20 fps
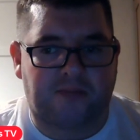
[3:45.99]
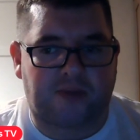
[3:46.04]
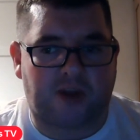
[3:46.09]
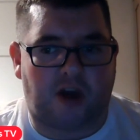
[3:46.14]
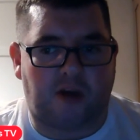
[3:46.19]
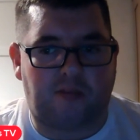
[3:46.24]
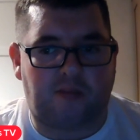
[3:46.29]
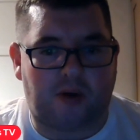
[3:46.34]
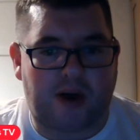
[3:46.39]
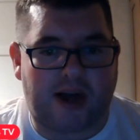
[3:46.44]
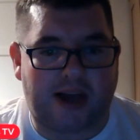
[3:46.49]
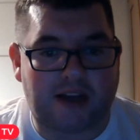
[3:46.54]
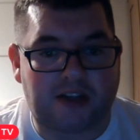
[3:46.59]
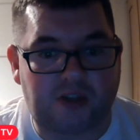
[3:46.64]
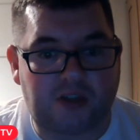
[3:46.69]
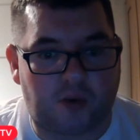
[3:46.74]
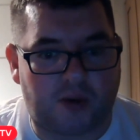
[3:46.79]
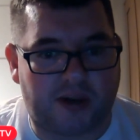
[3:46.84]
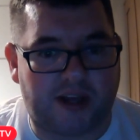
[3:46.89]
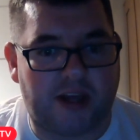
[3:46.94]
I put out a
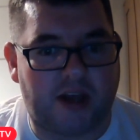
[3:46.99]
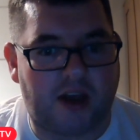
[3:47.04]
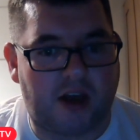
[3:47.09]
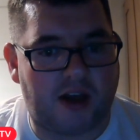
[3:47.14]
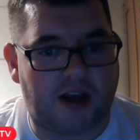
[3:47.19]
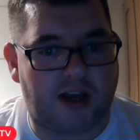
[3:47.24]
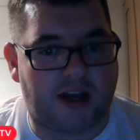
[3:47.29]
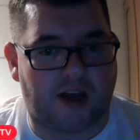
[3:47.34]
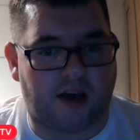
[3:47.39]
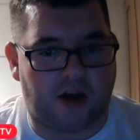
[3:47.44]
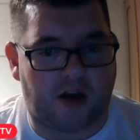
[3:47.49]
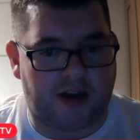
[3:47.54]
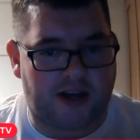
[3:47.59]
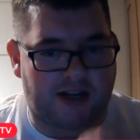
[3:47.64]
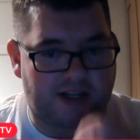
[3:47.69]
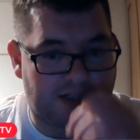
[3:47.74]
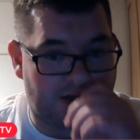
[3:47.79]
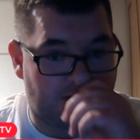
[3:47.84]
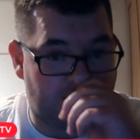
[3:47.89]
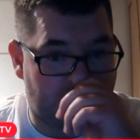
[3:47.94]
tweet earlier on
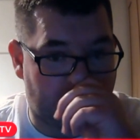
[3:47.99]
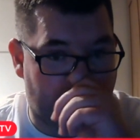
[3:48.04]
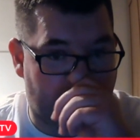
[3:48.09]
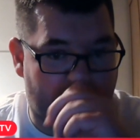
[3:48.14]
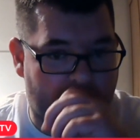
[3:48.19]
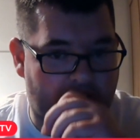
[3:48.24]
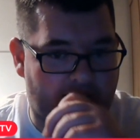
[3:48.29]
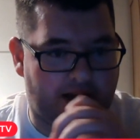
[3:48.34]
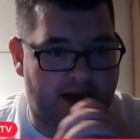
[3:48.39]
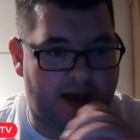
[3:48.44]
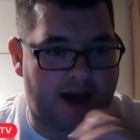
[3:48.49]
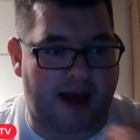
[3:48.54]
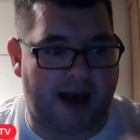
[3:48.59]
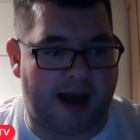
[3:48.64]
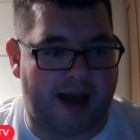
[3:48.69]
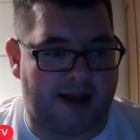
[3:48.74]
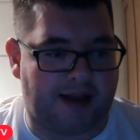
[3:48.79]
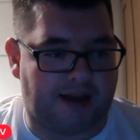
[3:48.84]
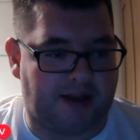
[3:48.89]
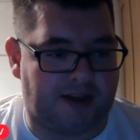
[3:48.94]
our social media,
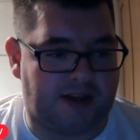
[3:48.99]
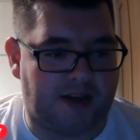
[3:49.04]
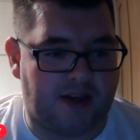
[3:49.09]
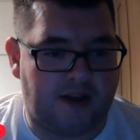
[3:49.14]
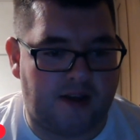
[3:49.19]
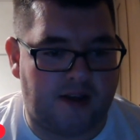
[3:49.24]
and